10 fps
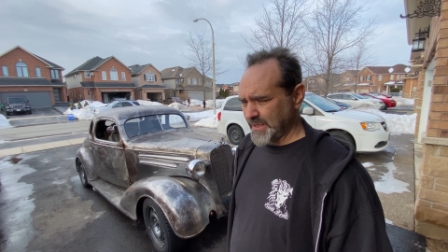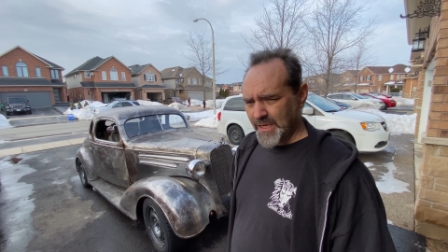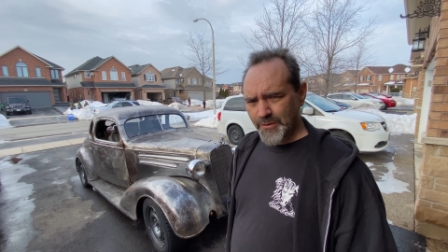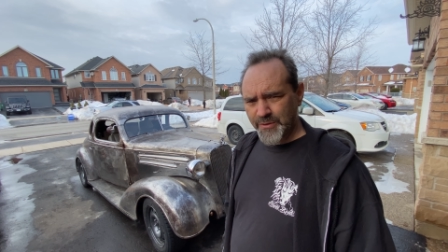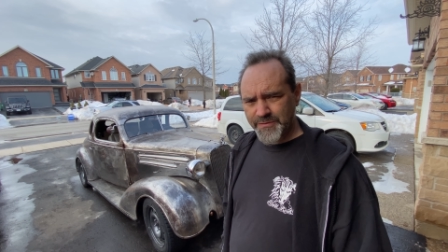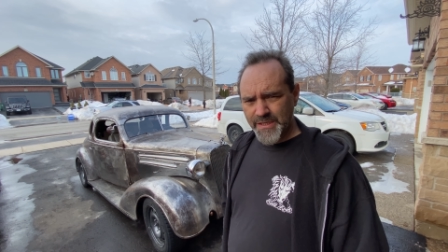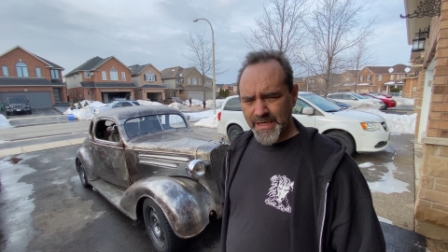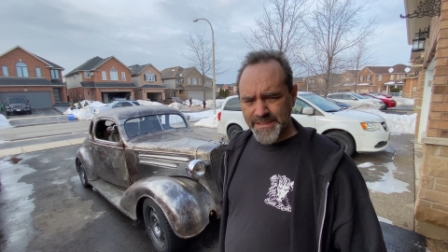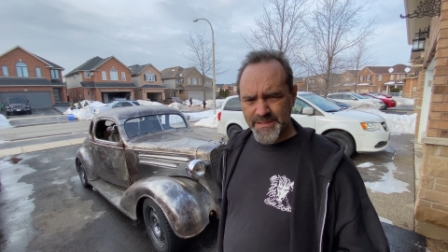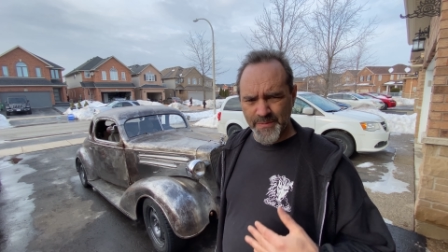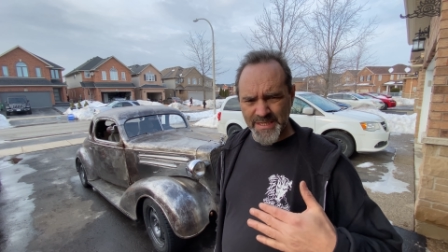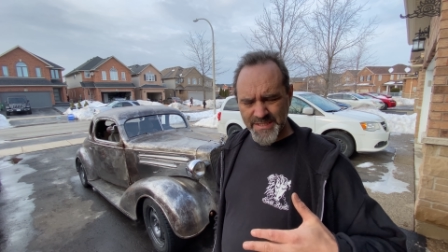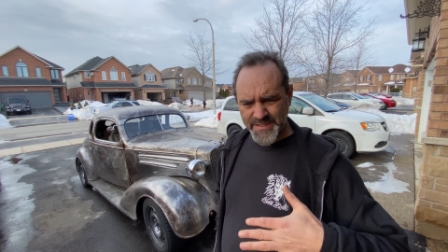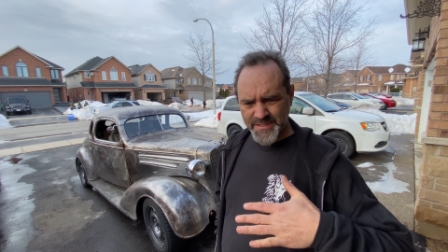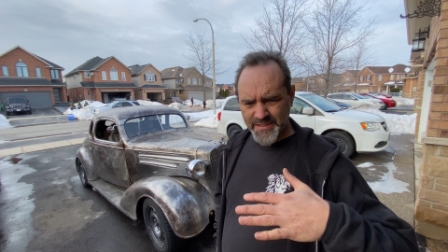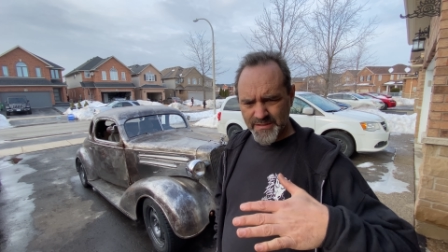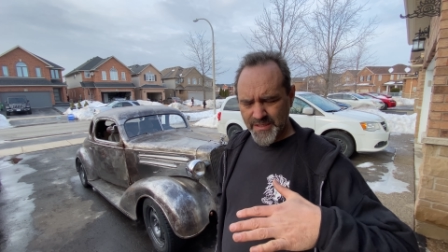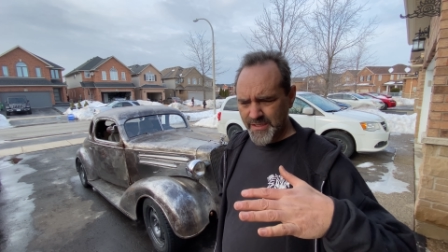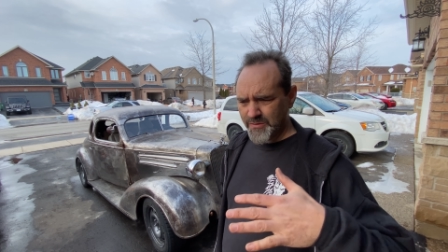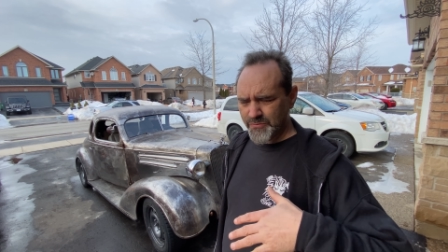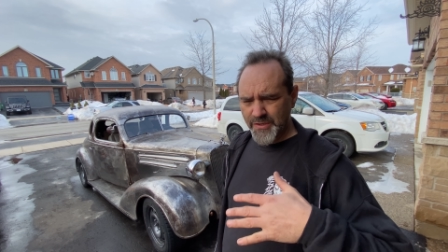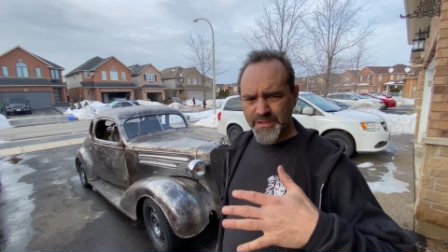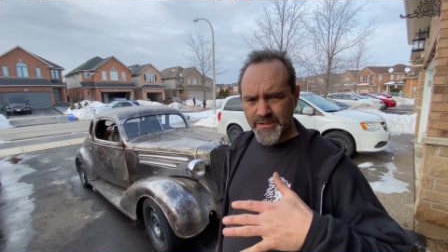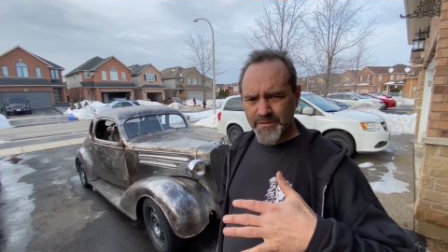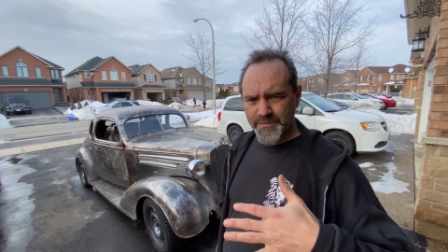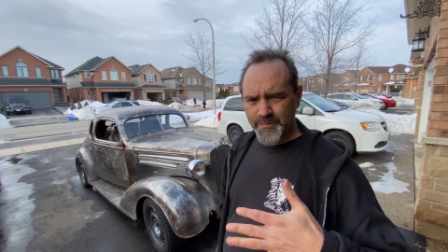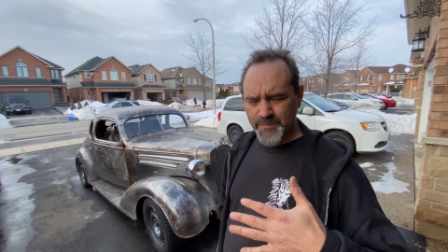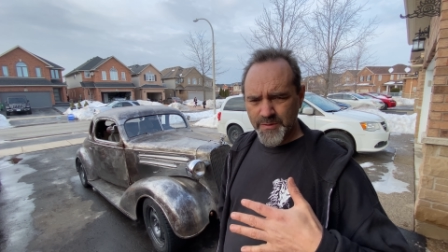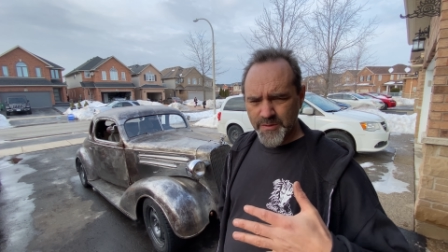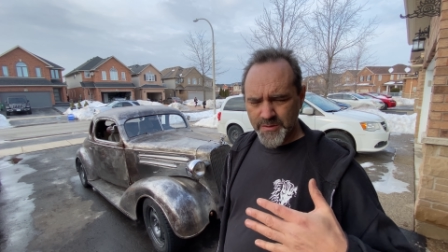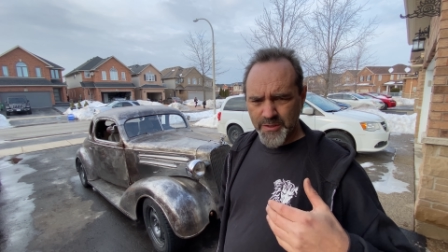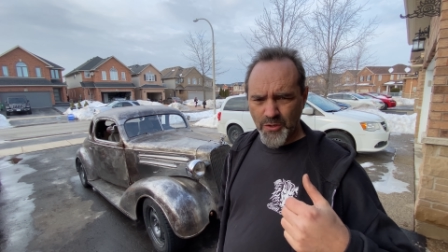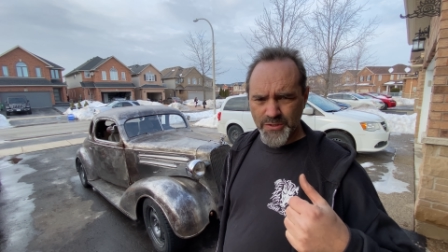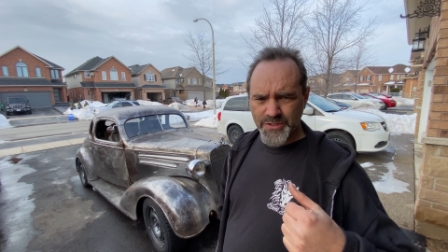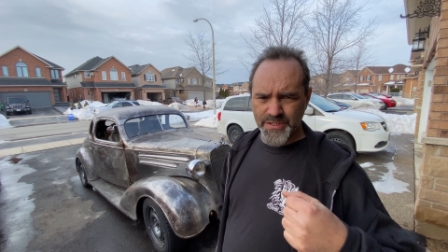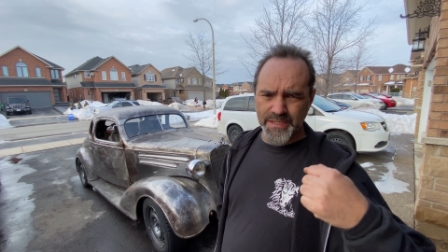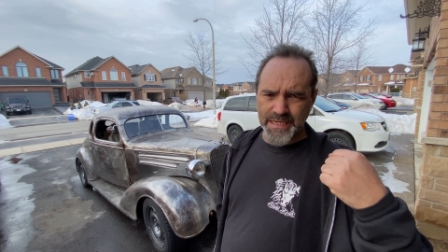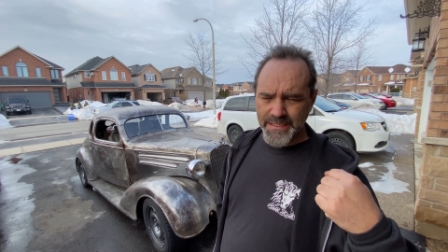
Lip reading: I'll give you an itemised rundown of the costs at the